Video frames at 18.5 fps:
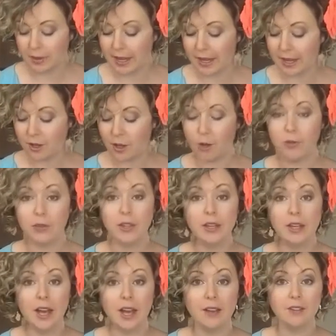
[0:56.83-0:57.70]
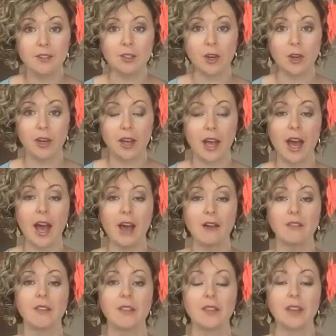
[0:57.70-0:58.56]
blade of the knife so I
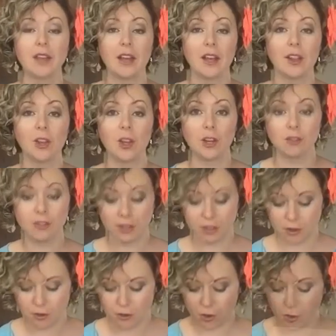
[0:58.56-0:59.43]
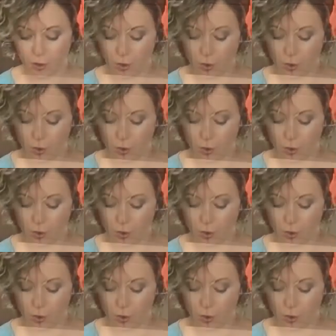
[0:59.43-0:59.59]
have a lot of control